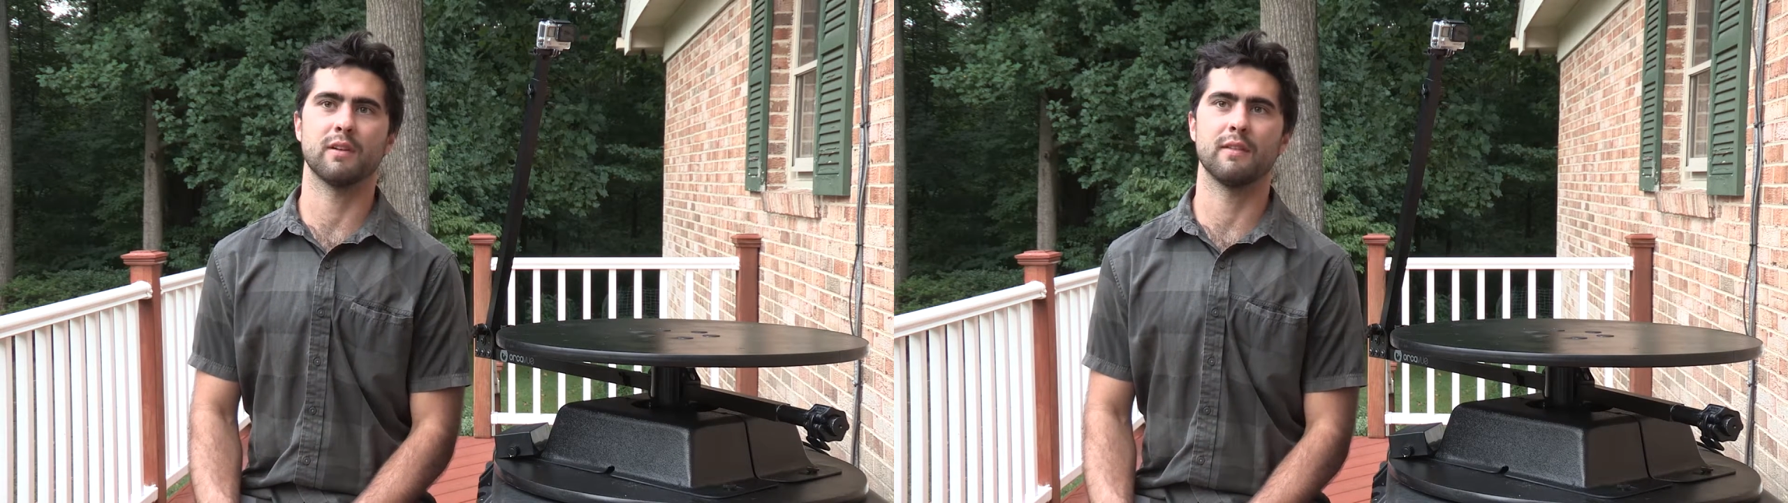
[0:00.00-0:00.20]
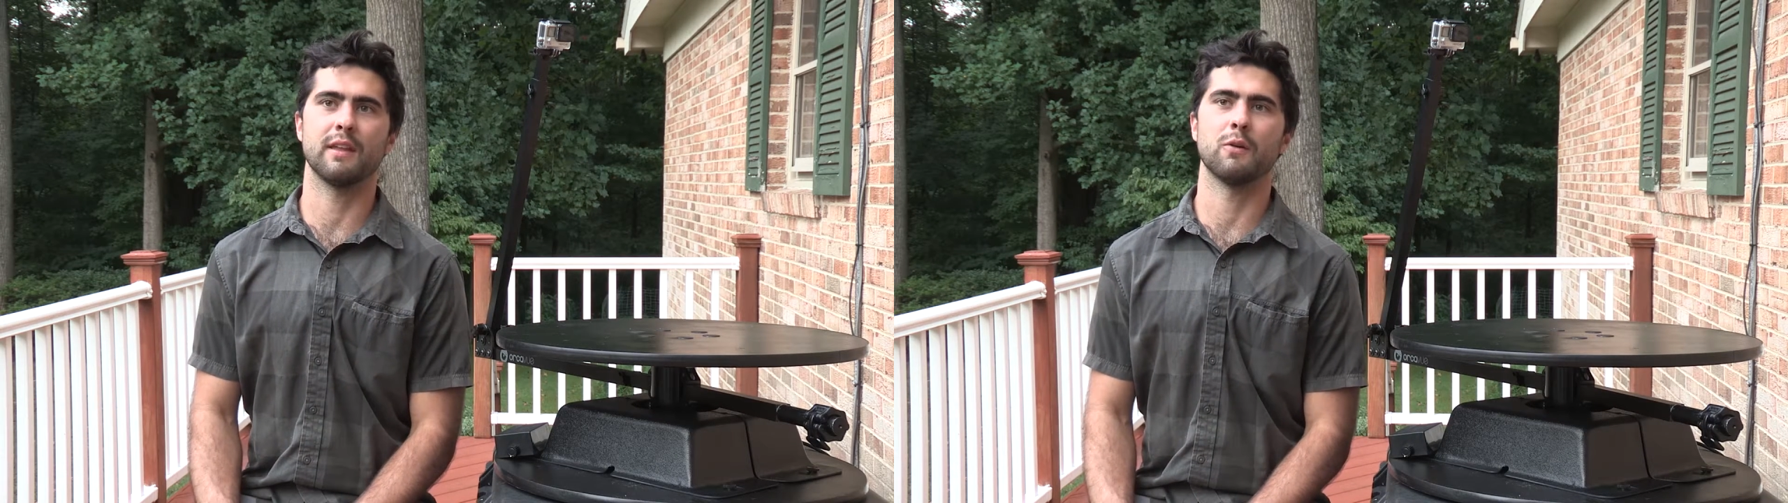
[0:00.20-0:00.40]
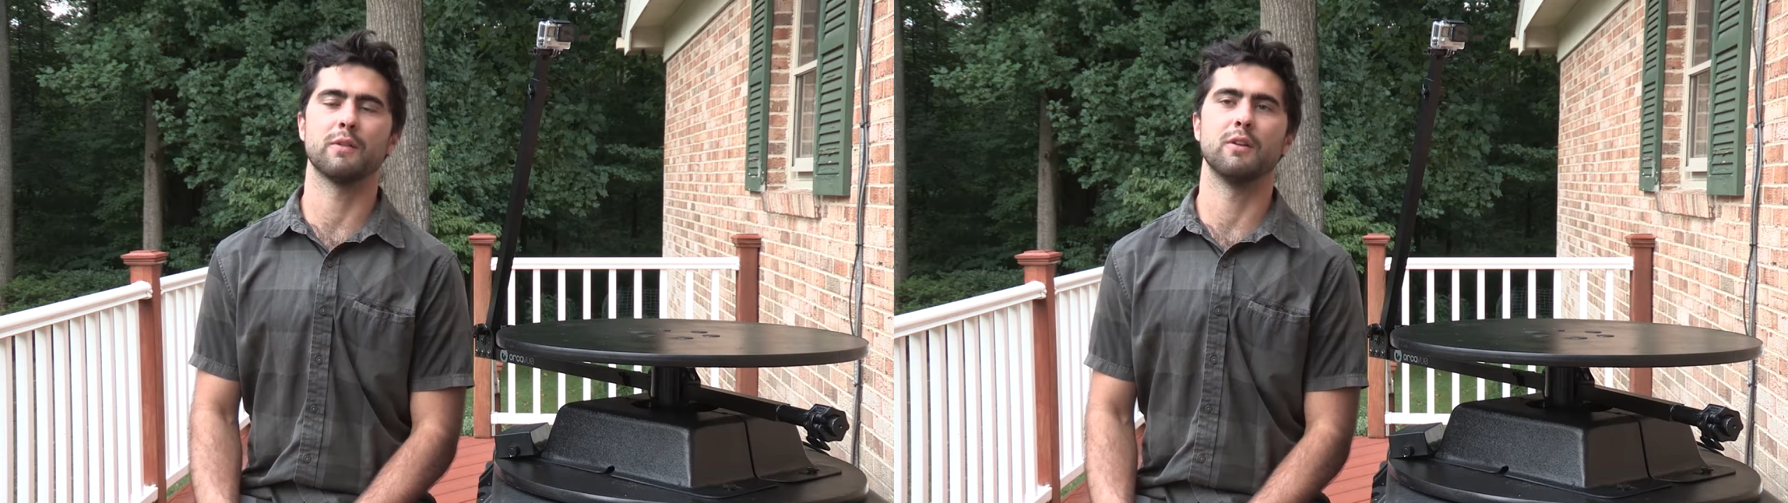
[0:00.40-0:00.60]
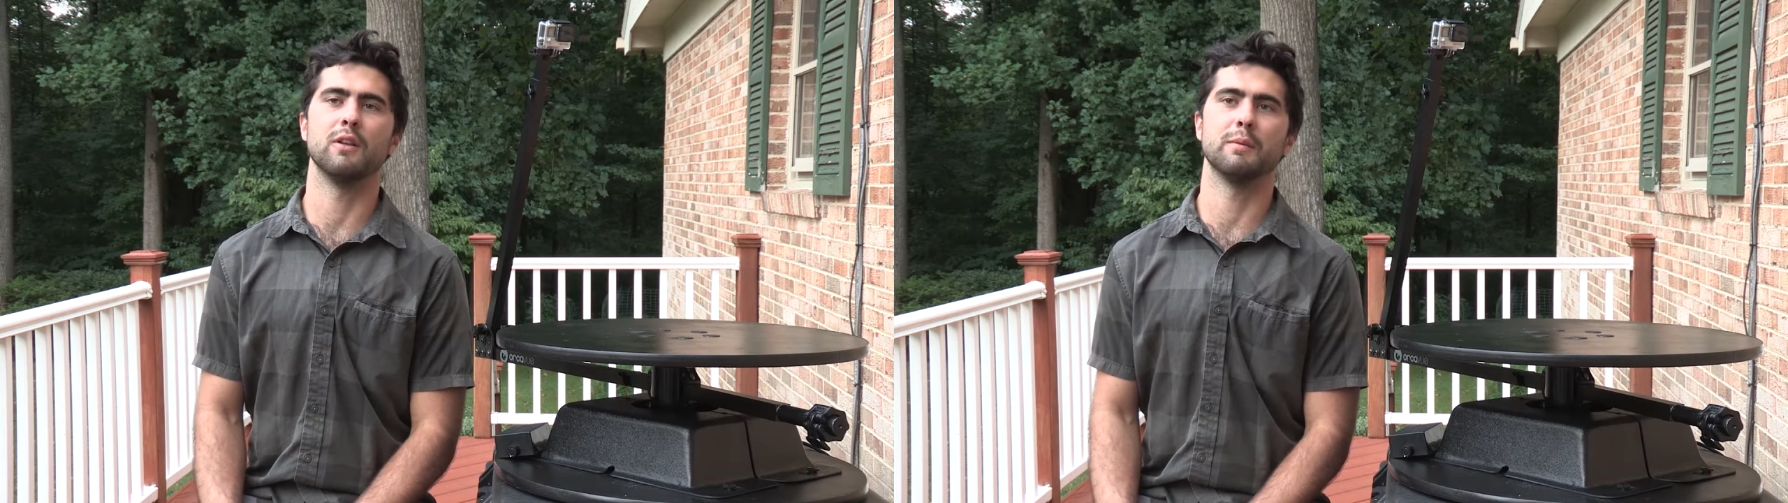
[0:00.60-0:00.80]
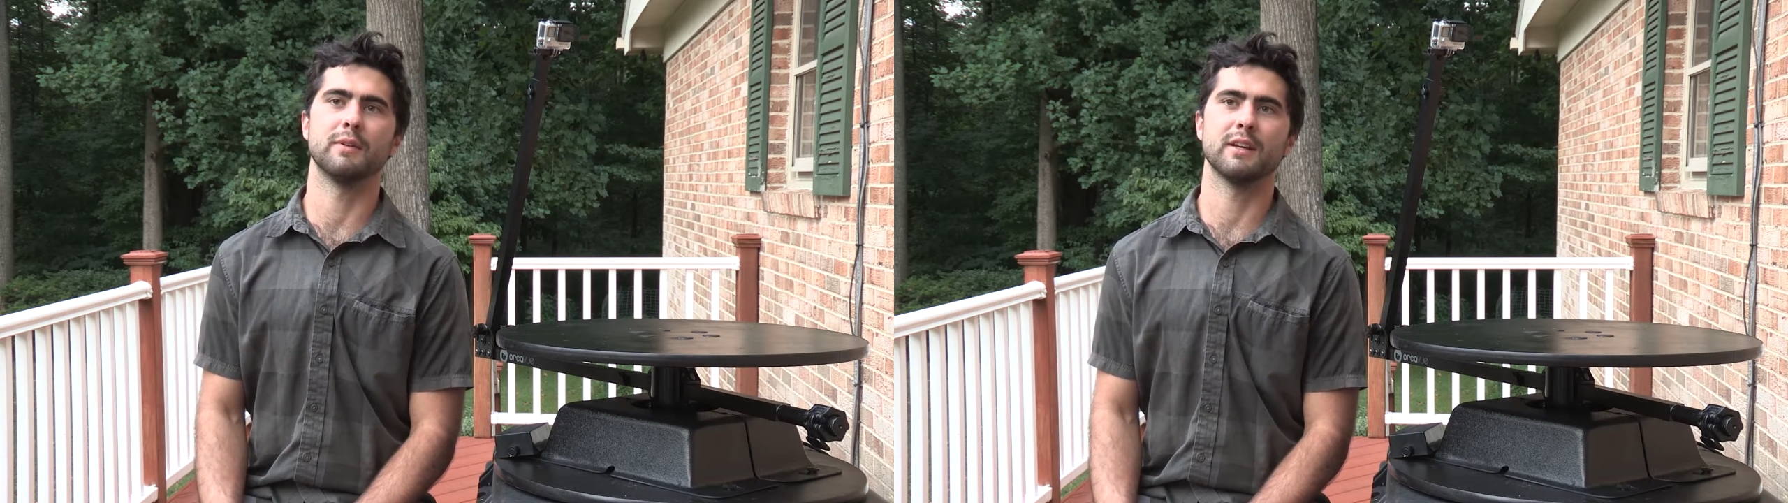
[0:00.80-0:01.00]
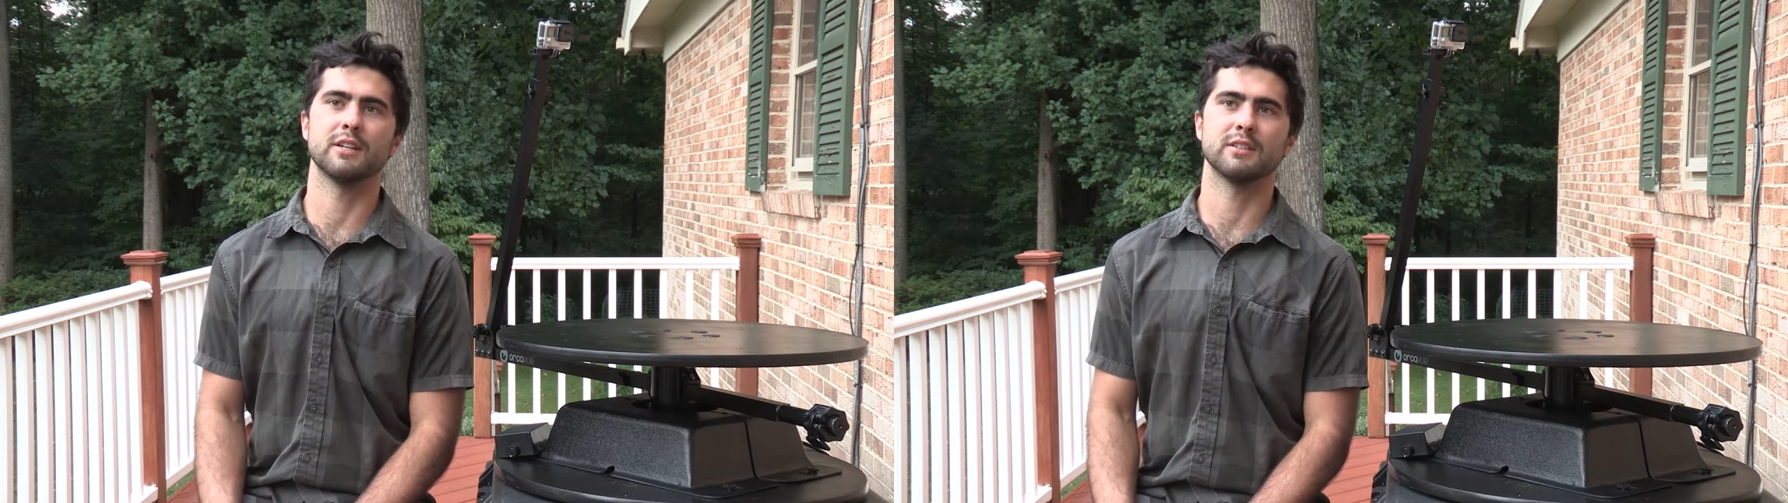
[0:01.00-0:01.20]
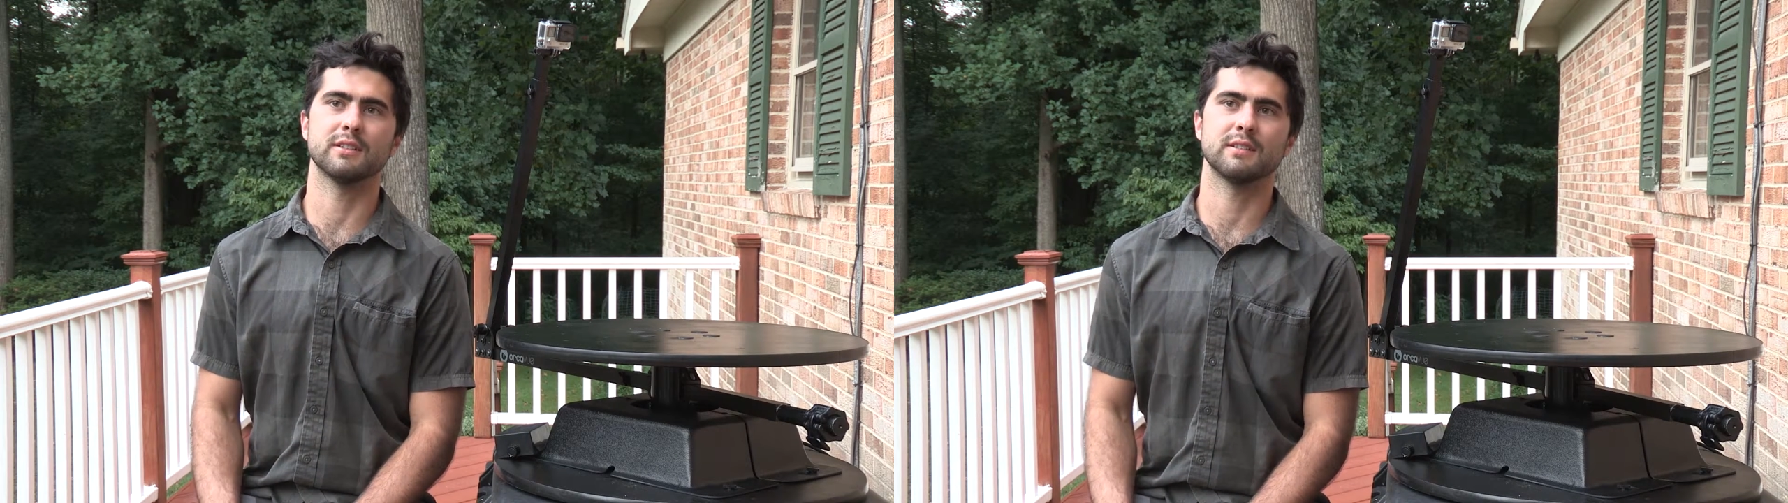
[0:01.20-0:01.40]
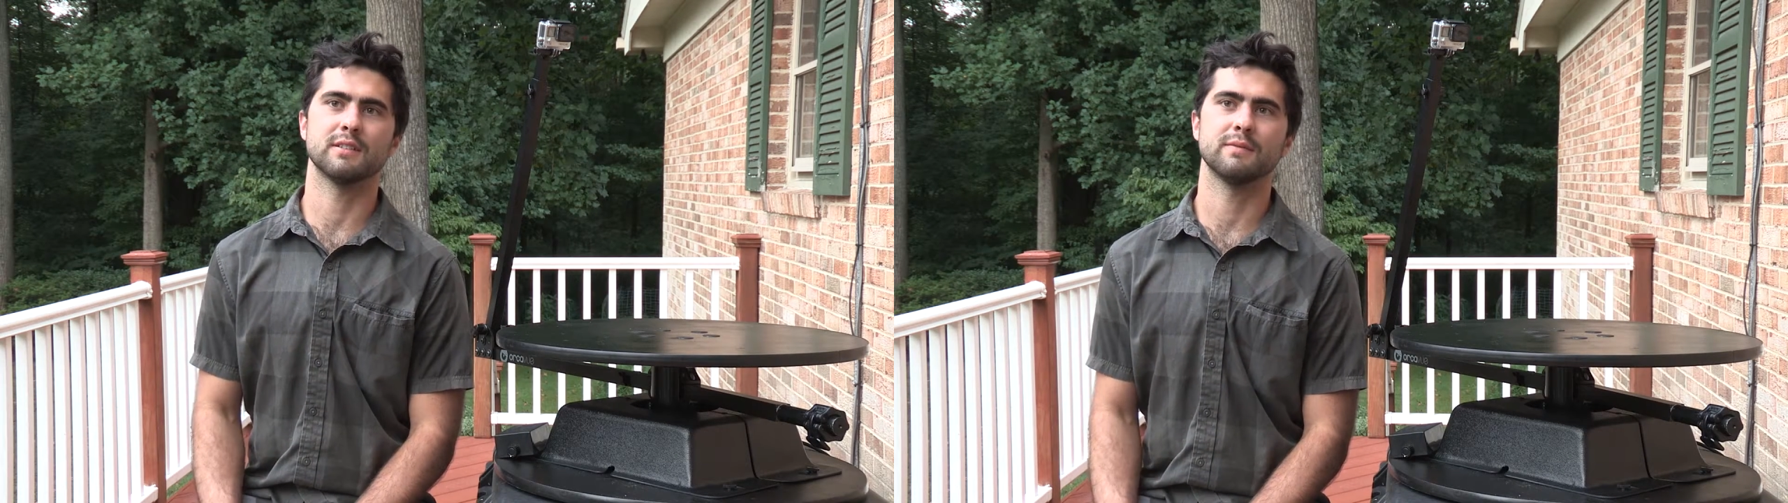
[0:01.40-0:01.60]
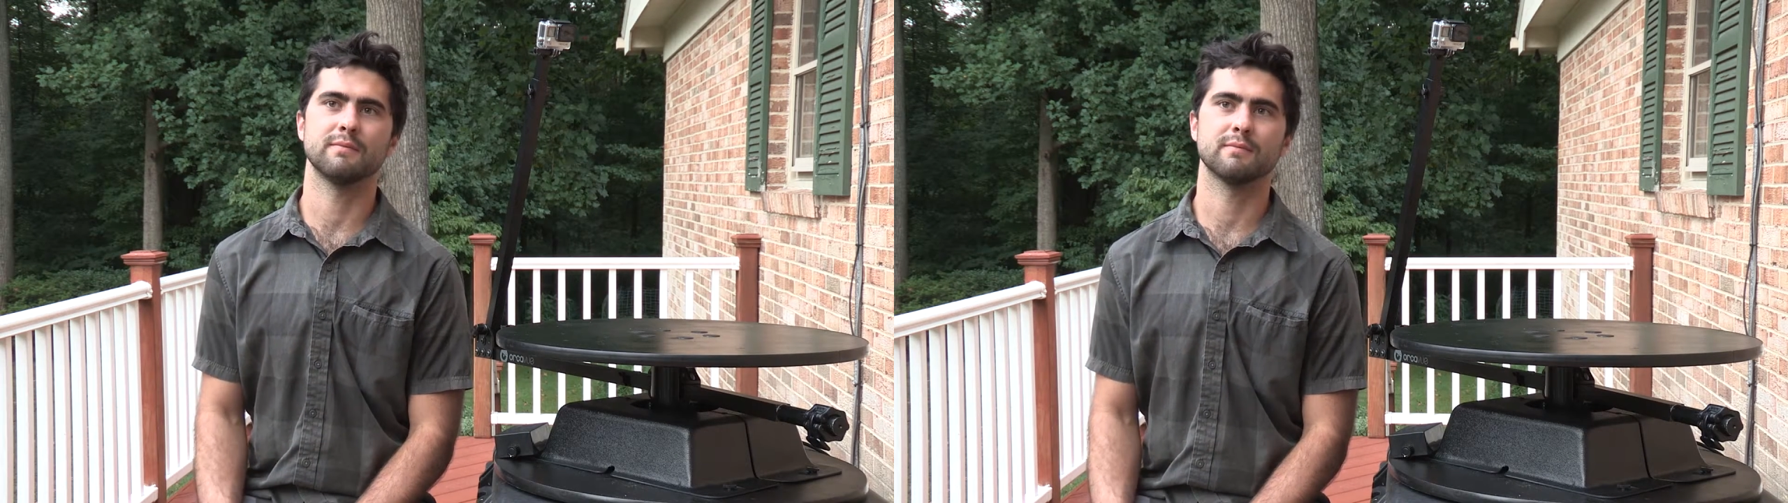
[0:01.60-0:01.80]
on there with no limitations.